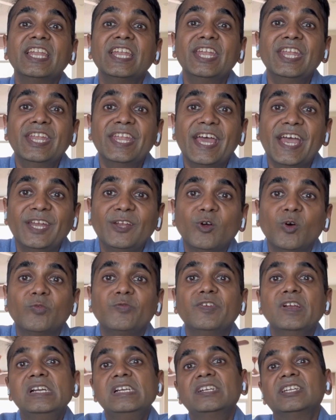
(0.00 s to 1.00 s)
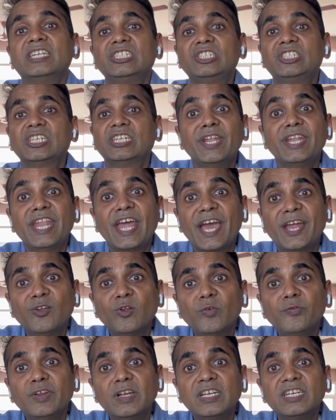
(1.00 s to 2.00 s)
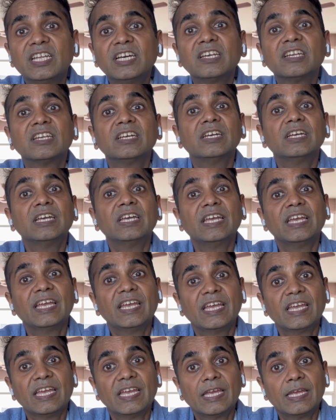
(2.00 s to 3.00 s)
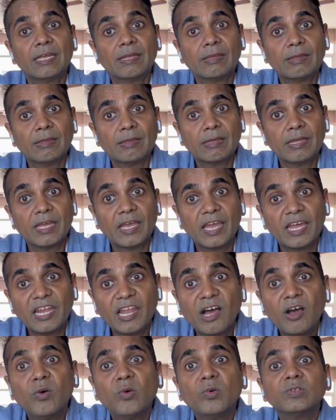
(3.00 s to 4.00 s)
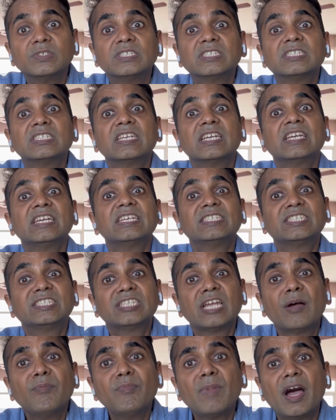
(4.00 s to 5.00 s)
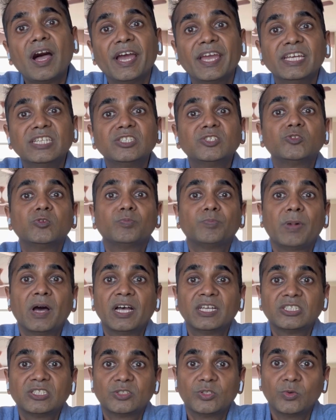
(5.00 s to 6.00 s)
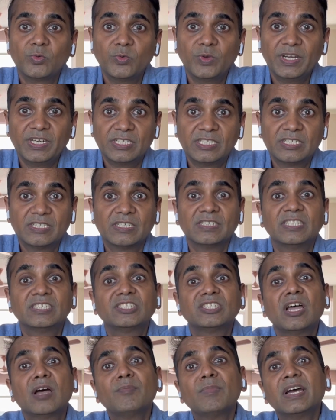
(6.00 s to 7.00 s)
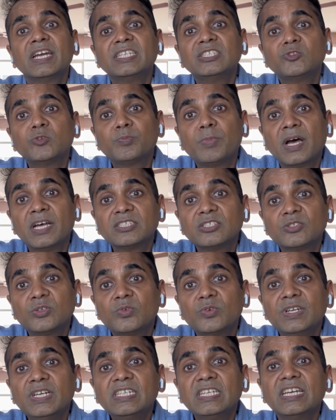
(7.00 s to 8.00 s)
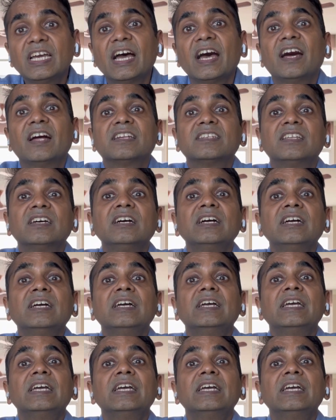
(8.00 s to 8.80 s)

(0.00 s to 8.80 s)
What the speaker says: nanofiltration. Nanofilter allows some ions to pass through it. The some ions to pass through it are the